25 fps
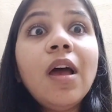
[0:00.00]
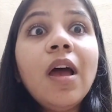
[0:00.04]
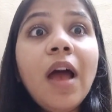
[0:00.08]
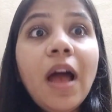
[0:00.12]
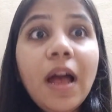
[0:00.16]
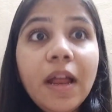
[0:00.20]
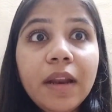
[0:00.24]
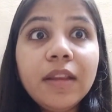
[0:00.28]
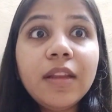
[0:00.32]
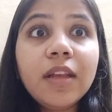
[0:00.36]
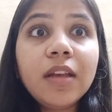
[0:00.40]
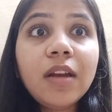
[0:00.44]

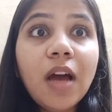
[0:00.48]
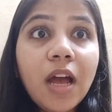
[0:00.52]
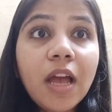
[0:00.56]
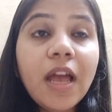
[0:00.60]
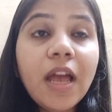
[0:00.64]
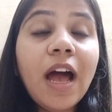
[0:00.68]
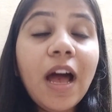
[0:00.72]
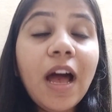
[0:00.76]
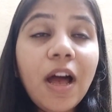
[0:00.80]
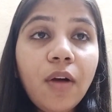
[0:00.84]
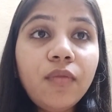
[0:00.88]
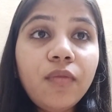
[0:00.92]
and then I
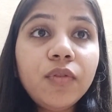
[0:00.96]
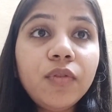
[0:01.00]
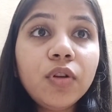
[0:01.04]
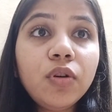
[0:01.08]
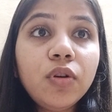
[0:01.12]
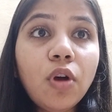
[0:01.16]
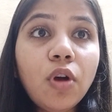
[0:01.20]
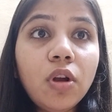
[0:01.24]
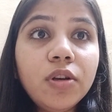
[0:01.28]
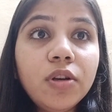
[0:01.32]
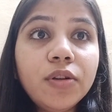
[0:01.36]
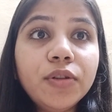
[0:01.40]
have the
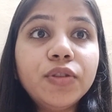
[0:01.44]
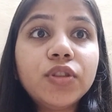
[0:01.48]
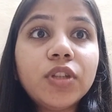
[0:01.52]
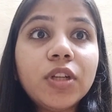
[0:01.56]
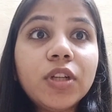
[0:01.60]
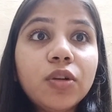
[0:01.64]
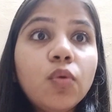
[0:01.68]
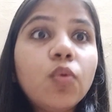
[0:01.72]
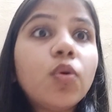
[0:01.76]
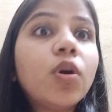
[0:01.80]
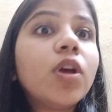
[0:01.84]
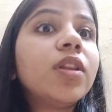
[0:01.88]
knowledge
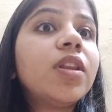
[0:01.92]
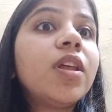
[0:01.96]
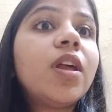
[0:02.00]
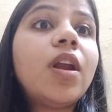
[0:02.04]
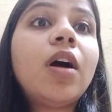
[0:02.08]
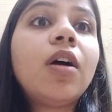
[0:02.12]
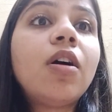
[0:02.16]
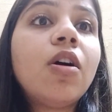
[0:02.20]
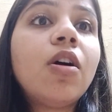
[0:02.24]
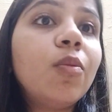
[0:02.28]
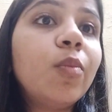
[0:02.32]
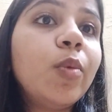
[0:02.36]
that okay, there
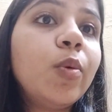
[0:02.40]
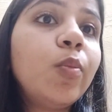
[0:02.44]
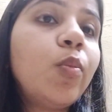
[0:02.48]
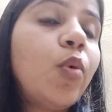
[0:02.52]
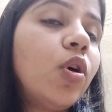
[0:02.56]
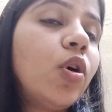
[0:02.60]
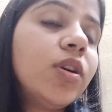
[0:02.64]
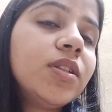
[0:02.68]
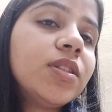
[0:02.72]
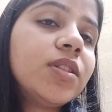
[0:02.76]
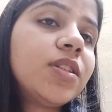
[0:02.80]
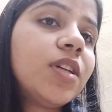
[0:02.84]
are government
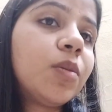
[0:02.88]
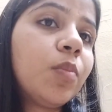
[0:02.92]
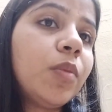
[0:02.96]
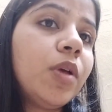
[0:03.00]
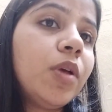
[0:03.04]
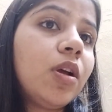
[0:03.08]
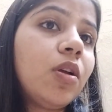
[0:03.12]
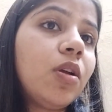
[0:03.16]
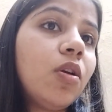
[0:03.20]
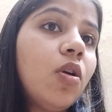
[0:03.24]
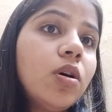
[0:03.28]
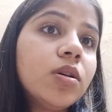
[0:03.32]
bodies that
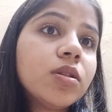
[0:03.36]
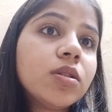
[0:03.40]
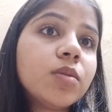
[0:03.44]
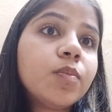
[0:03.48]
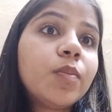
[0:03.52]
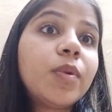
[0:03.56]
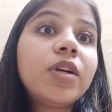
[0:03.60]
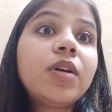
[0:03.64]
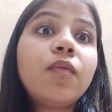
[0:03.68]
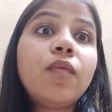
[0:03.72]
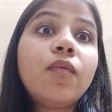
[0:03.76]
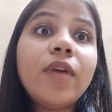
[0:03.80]
make laws.
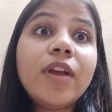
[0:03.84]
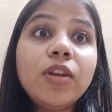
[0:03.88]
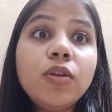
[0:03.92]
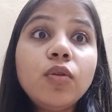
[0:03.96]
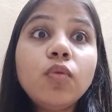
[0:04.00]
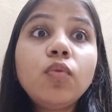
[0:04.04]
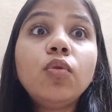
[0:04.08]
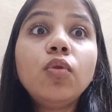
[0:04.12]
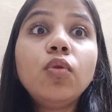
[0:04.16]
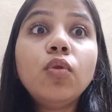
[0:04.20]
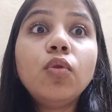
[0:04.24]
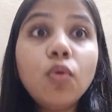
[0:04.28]
But when
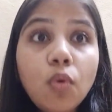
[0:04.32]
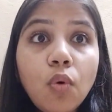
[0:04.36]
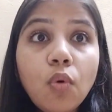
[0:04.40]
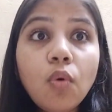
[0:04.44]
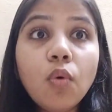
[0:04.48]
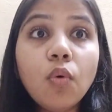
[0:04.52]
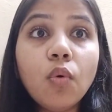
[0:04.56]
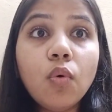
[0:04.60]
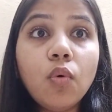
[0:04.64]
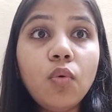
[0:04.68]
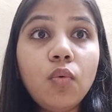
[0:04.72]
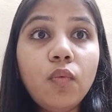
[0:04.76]

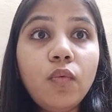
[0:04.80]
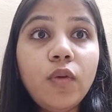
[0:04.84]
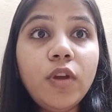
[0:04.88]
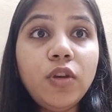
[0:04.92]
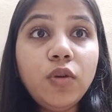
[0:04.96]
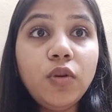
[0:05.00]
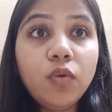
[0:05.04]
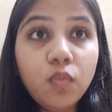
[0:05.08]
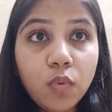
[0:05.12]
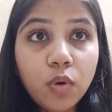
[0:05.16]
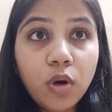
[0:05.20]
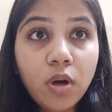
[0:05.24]

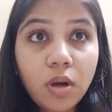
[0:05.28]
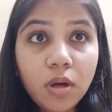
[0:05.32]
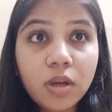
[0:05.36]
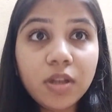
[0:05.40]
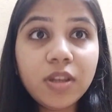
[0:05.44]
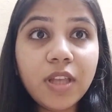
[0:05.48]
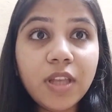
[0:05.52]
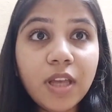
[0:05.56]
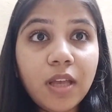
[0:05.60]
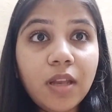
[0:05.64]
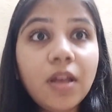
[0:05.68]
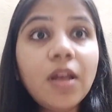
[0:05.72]
you
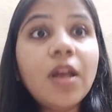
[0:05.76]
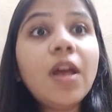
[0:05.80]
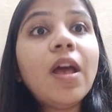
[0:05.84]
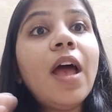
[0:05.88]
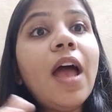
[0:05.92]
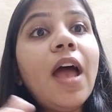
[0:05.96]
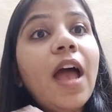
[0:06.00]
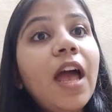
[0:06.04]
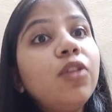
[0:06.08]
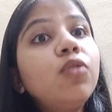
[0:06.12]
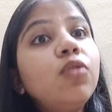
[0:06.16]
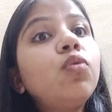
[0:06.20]
work there,
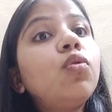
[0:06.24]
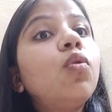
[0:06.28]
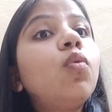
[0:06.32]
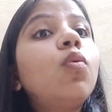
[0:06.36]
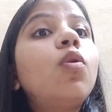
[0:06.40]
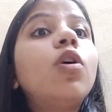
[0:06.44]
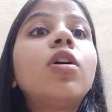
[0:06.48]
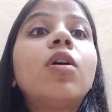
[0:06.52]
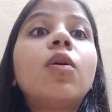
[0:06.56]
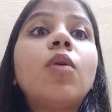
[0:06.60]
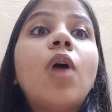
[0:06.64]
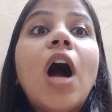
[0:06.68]
and you
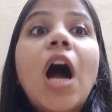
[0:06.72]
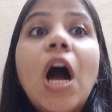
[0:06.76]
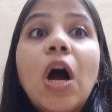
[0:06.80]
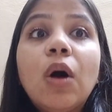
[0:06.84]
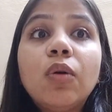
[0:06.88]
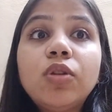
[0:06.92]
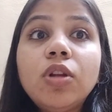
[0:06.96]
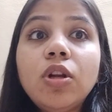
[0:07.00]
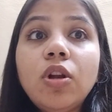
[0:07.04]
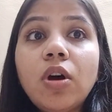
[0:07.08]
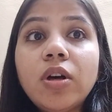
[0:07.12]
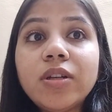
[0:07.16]
know
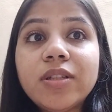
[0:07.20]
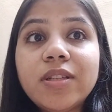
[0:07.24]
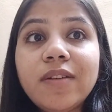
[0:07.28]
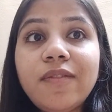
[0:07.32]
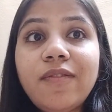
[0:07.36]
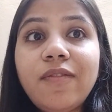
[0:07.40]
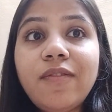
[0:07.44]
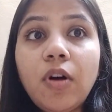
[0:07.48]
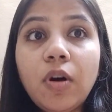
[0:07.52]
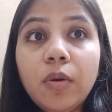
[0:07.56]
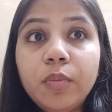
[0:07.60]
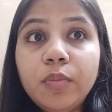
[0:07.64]
how the laws
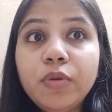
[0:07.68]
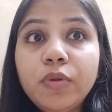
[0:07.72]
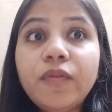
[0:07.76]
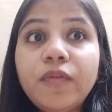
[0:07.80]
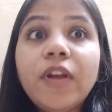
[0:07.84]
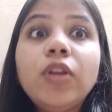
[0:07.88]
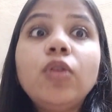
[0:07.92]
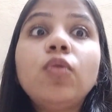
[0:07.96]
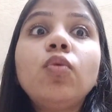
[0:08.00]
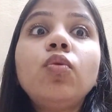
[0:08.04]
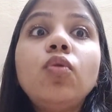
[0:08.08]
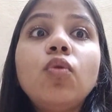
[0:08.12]
are formed,
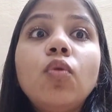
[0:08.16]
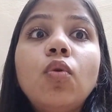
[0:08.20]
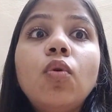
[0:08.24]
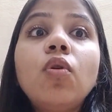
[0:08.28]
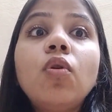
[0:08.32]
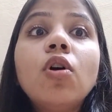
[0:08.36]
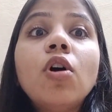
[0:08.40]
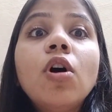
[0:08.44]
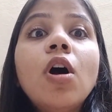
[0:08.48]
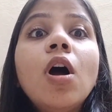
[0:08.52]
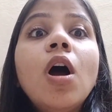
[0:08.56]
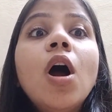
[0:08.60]
when you
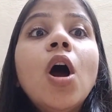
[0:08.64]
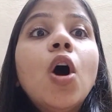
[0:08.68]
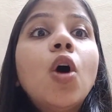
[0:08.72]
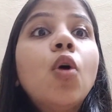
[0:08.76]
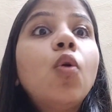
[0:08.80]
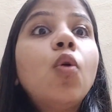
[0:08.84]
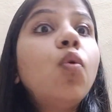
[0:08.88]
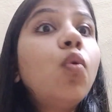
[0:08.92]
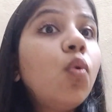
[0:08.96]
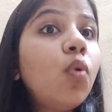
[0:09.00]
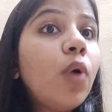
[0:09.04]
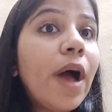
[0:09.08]
know
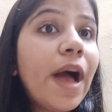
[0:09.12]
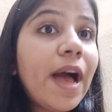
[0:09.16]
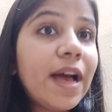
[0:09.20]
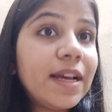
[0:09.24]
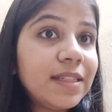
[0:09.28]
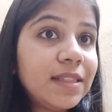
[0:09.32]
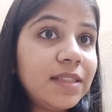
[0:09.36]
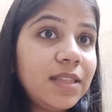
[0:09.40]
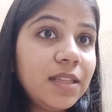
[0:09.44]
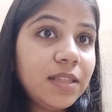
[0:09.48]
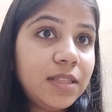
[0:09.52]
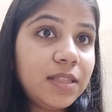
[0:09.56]
who
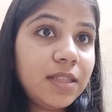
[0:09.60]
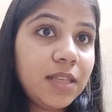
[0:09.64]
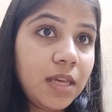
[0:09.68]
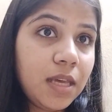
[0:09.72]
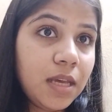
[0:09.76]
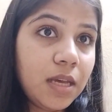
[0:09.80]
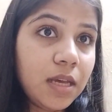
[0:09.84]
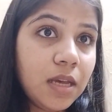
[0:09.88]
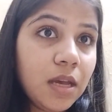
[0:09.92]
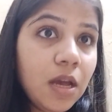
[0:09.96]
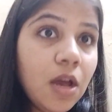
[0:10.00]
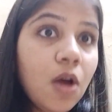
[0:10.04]
has the
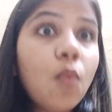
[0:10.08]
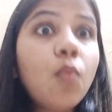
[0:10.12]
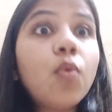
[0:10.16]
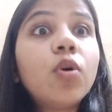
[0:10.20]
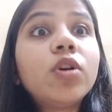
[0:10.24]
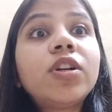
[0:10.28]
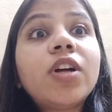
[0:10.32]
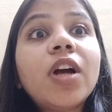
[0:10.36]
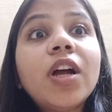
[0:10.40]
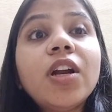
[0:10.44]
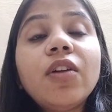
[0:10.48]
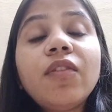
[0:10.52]
say,
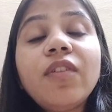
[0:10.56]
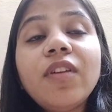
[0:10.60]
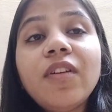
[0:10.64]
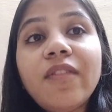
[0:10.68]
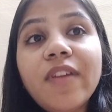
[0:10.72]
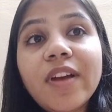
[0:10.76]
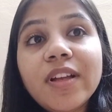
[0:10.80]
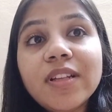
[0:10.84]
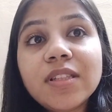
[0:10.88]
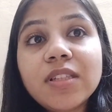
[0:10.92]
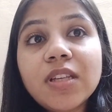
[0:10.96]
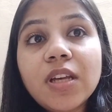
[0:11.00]
what kind of
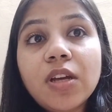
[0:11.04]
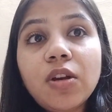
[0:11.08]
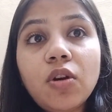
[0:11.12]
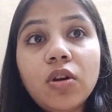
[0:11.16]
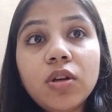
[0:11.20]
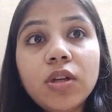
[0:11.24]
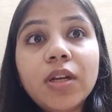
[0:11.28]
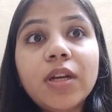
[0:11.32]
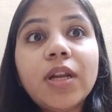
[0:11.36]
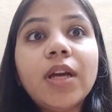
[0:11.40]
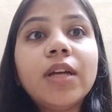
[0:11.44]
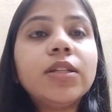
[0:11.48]
events are
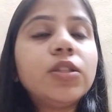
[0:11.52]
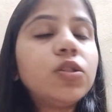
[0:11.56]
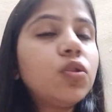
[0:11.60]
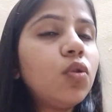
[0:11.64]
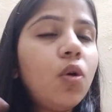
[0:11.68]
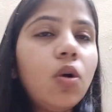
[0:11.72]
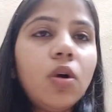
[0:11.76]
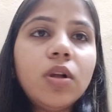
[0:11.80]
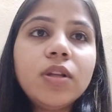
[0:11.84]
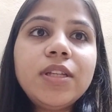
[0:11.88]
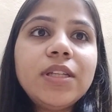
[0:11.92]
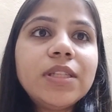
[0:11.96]
organized,
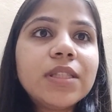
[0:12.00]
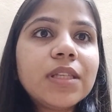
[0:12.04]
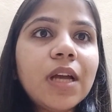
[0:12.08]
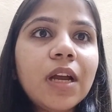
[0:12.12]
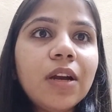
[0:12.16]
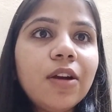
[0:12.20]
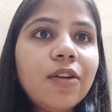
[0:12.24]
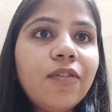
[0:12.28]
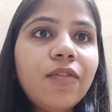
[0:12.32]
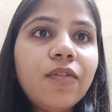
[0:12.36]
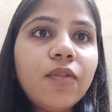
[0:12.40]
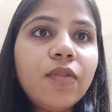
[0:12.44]
so all these
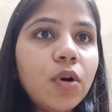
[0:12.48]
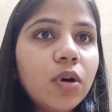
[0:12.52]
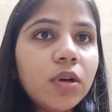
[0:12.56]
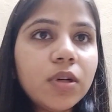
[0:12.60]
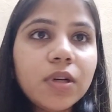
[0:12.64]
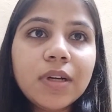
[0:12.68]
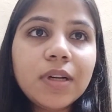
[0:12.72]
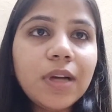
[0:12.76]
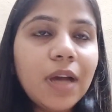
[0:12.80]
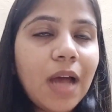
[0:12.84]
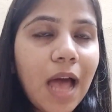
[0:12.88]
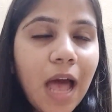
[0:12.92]
kind of
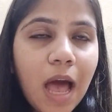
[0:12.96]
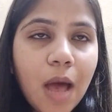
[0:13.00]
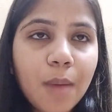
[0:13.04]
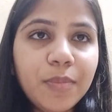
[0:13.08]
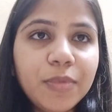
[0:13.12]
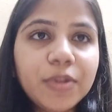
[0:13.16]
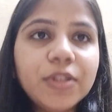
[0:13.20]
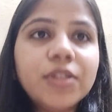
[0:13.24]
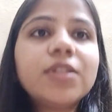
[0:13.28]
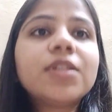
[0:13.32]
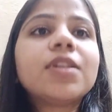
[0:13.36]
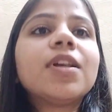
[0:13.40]
work
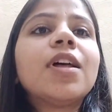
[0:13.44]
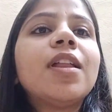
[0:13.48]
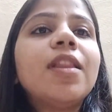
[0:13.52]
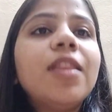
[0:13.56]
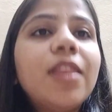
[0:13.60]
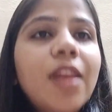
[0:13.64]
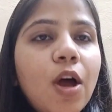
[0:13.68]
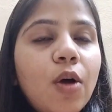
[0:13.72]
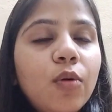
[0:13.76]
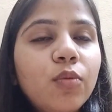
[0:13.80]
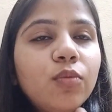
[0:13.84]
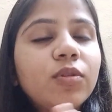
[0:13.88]
happens.
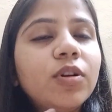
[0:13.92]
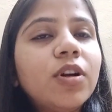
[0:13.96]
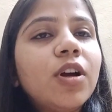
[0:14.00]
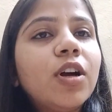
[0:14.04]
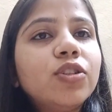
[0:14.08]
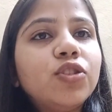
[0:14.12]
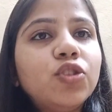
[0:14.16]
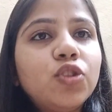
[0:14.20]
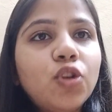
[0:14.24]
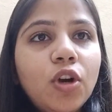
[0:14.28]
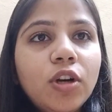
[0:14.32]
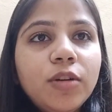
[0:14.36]
Now
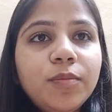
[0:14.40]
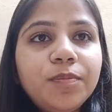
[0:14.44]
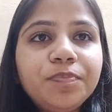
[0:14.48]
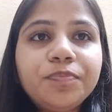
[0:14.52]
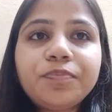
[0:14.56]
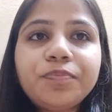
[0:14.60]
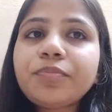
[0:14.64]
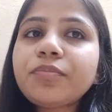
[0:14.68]
cut short,